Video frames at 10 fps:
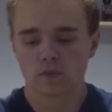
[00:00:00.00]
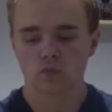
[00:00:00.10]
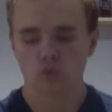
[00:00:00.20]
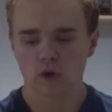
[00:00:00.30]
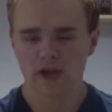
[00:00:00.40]

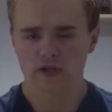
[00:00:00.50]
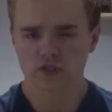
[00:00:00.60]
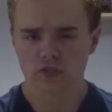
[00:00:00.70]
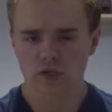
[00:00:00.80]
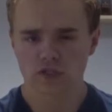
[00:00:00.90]
What
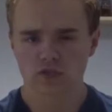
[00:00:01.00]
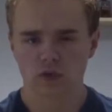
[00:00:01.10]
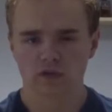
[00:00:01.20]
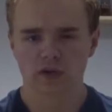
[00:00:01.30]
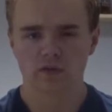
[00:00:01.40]
exercises do
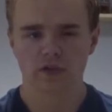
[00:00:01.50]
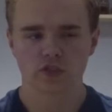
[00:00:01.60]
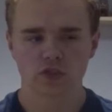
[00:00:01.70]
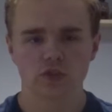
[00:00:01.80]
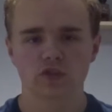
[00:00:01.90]
I recommend
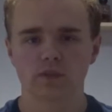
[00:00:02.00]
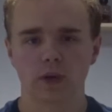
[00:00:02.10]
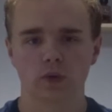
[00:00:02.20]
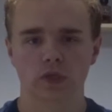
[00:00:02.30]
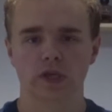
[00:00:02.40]
you use a
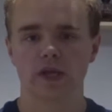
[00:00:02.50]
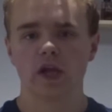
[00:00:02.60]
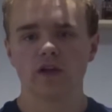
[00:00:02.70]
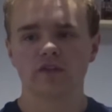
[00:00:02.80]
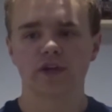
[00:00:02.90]
belt on, okay?
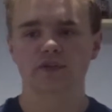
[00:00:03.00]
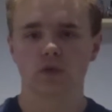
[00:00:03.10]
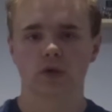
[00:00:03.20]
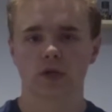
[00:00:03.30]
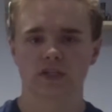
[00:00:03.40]
First of
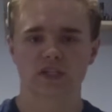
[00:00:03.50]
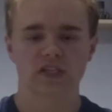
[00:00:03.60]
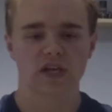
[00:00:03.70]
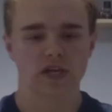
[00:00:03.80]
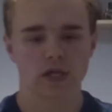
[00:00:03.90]
all, I'd like to
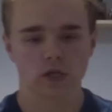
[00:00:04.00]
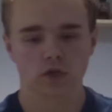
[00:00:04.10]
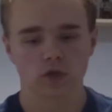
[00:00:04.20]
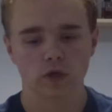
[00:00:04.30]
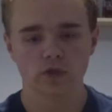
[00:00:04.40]
say,
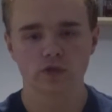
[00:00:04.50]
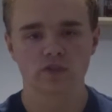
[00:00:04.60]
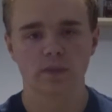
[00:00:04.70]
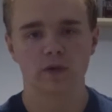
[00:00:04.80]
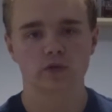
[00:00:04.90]
don't use
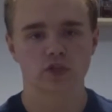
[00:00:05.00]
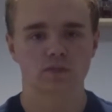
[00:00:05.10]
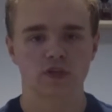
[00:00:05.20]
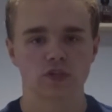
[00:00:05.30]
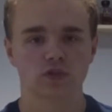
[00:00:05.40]
a belt just
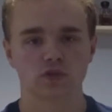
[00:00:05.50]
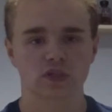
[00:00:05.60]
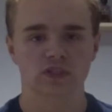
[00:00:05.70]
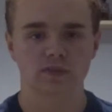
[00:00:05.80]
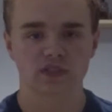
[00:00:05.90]
because you're doing
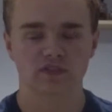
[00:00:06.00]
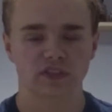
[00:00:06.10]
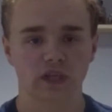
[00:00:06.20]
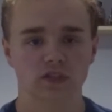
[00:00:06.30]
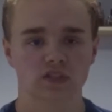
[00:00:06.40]
a
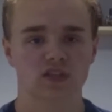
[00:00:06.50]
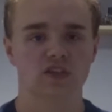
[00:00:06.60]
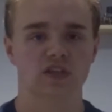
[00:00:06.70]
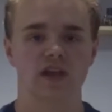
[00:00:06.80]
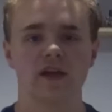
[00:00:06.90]
specific
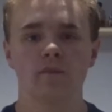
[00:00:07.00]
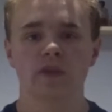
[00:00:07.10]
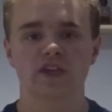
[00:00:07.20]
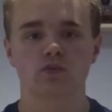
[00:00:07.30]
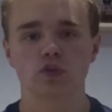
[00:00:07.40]
exercise, okay?
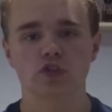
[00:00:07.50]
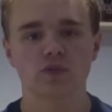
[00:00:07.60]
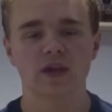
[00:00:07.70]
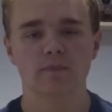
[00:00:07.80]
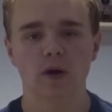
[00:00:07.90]
It's once you
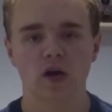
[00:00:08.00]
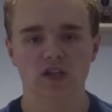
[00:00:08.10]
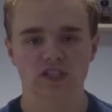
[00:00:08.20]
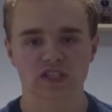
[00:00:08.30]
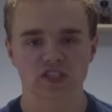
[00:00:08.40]
get
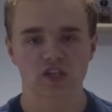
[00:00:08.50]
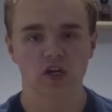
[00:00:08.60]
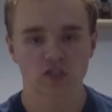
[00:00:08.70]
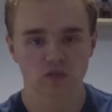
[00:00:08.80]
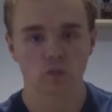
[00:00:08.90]
past this
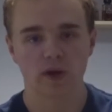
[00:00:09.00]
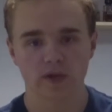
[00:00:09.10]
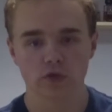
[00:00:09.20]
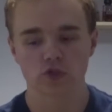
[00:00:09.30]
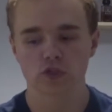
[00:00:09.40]
certain weight
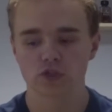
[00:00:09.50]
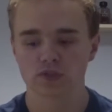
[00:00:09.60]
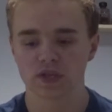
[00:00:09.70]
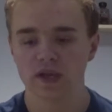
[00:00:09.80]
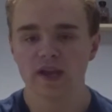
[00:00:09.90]
you should use
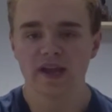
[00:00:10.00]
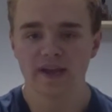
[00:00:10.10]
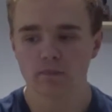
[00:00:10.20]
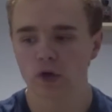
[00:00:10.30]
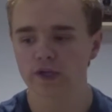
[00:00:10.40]
it.
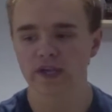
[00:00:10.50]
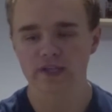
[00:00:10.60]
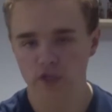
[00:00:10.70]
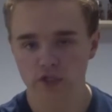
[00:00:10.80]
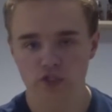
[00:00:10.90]
In my
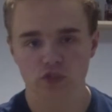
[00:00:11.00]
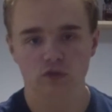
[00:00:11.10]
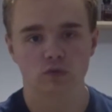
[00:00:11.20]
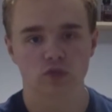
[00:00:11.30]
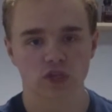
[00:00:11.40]
case, I just do
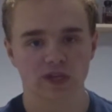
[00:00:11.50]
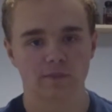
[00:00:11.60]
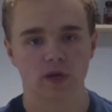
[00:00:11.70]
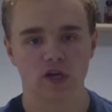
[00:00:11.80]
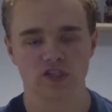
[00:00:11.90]
it once I
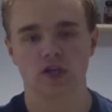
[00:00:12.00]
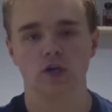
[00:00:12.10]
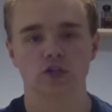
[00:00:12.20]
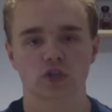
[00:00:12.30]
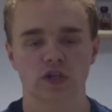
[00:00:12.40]
get past
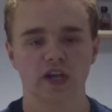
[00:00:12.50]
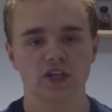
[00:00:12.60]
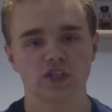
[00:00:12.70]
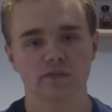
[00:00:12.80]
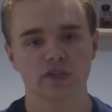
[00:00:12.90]
100
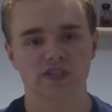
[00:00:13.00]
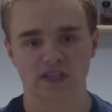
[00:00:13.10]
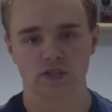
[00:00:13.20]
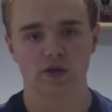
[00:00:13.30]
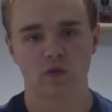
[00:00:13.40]
kg because
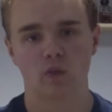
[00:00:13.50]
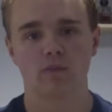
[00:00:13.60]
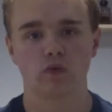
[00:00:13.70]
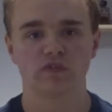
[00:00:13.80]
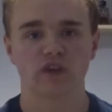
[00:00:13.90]
that's like
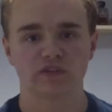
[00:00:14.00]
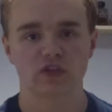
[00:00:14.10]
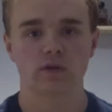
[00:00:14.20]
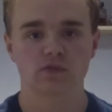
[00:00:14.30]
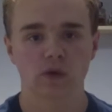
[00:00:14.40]
1.5
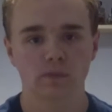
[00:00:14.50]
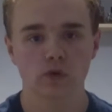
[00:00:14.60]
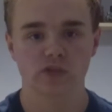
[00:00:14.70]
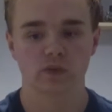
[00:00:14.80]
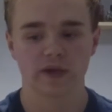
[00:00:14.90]
times my
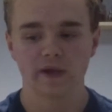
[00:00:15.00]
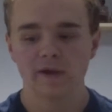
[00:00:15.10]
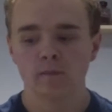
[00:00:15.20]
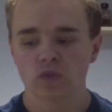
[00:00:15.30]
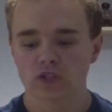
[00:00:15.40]
body weight.
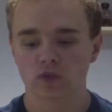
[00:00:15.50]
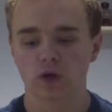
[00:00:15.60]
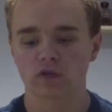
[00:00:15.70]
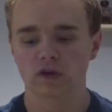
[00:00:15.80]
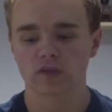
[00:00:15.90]
So
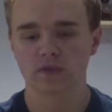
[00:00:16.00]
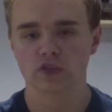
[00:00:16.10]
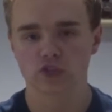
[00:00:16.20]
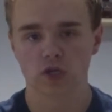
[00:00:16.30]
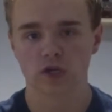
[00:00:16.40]
I recommend you
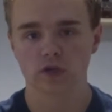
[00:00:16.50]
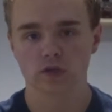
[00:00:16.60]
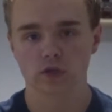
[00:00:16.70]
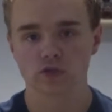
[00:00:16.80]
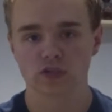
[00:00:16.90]
start
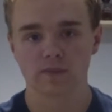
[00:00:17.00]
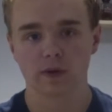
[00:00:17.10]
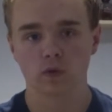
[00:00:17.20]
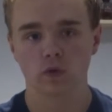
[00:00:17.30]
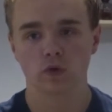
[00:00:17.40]
using a
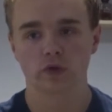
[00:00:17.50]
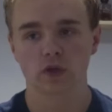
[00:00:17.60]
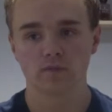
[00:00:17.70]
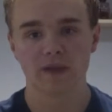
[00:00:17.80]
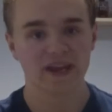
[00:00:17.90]
belt on
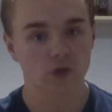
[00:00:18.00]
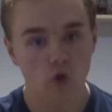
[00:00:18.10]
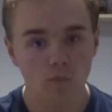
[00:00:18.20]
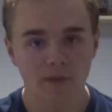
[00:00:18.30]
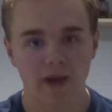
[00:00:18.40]
the main
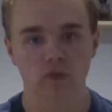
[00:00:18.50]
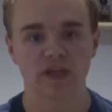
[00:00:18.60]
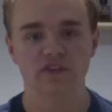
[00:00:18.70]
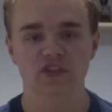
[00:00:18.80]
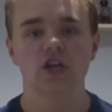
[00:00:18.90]
compound
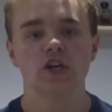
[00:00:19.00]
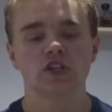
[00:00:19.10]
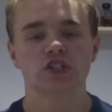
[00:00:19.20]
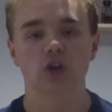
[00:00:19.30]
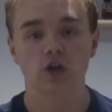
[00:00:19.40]
lifts,
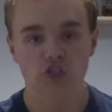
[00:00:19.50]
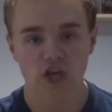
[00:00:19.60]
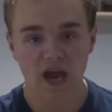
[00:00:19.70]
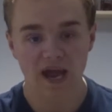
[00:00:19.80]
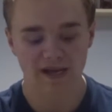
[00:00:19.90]

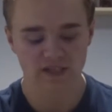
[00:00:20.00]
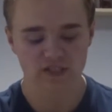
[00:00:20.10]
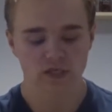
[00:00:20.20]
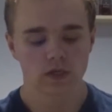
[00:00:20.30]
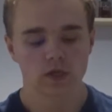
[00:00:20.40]
such
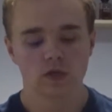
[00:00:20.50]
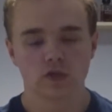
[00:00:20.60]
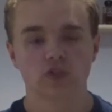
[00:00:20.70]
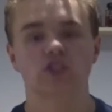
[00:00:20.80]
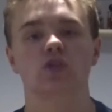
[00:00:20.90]
as
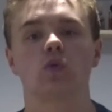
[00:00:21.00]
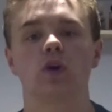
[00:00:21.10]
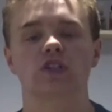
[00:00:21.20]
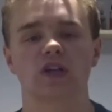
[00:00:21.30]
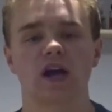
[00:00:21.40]

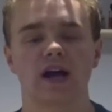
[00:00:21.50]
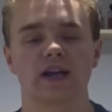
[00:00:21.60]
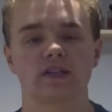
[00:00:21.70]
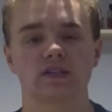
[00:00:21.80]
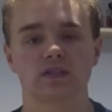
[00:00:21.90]
squat
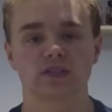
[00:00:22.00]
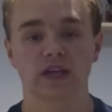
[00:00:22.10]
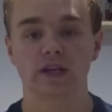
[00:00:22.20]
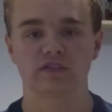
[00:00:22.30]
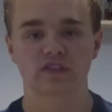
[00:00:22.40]
and
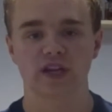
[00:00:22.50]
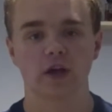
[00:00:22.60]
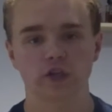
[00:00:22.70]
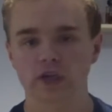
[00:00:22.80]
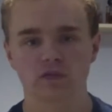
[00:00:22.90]
deadlift, okay?
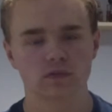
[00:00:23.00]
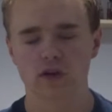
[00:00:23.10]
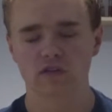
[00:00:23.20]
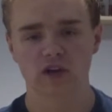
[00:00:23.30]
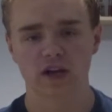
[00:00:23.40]
I
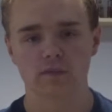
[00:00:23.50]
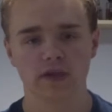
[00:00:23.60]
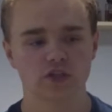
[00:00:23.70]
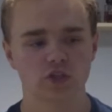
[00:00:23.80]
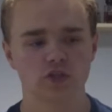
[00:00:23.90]
don't
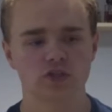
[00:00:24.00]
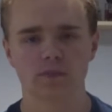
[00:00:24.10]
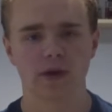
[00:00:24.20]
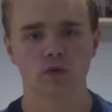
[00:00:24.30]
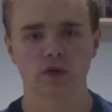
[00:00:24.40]
recommend you use a
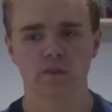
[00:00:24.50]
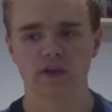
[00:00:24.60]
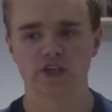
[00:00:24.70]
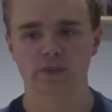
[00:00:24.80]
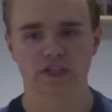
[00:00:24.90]
belt on the
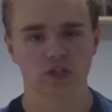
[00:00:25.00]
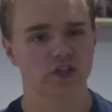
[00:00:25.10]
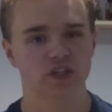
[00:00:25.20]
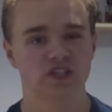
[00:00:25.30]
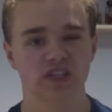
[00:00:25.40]
bench press. I
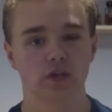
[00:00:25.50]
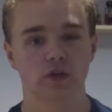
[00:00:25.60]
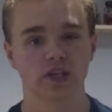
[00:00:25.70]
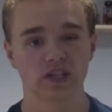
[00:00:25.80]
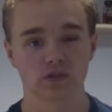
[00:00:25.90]
don't see no
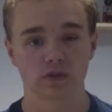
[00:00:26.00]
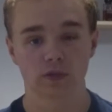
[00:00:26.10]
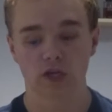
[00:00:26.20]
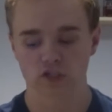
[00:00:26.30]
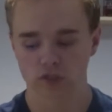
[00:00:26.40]
need to it
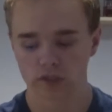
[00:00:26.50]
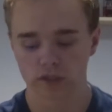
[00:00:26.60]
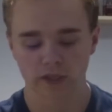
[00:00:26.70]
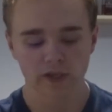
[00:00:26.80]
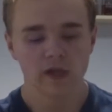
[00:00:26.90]
personally,
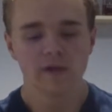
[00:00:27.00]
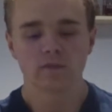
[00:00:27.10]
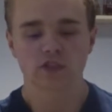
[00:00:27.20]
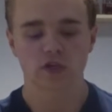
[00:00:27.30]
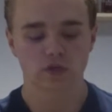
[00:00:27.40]
okay?
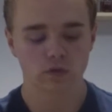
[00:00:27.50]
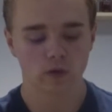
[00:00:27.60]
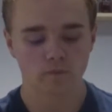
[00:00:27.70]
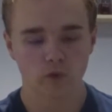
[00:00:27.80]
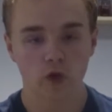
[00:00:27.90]
So
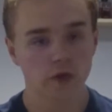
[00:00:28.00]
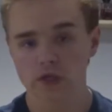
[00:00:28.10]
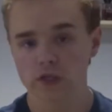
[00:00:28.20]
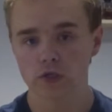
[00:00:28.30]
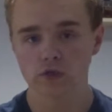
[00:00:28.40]
I
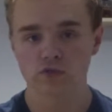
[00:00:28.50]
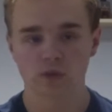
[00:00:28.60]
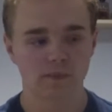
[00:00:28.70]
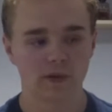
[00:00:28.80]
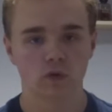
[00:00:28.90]
only use
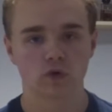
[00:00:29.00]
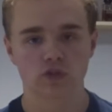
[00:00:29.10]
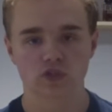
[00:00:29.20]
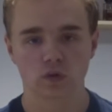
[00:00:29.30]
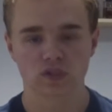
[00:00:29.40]
my belt on
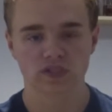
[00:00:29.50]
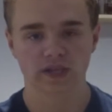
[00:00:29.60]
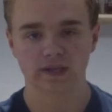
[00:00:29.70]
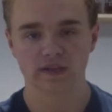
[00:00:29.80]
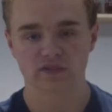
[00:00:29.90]
squats and
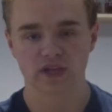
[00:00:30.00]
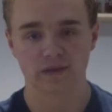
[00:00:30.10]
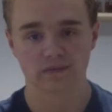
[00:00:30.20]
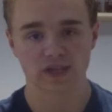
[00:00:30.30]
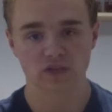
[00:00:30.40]
deadlifts,
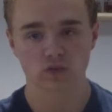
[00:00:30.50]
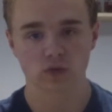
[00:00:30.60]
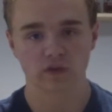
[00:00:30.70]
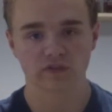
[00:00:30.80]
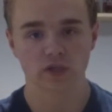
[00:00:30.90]
and that's
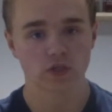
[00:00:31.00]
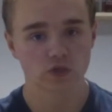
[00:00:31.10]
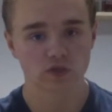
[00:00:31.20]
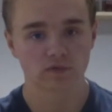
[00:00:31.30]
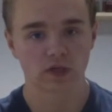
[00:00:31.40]
all I think you
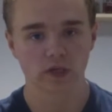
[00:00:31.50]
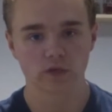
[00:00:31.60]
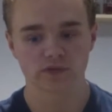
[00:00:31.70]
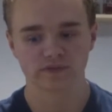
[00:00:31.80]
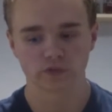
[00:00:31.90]
should really
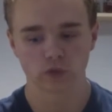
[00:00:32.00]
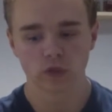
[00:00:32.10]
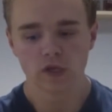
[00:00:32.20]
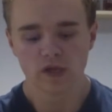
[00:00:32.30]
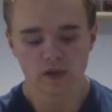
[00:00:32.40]
use them for,
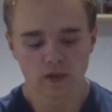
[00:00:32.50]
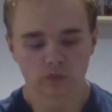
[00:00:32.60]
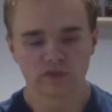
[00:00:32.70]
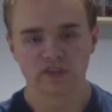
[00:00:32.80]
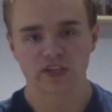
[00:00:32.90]

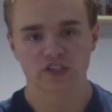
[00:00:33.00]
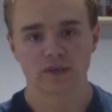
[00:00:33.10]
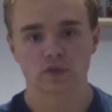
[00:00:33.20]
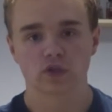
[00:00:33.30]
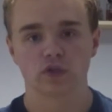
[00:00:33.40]
with an
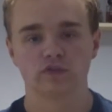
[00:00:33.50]
exception of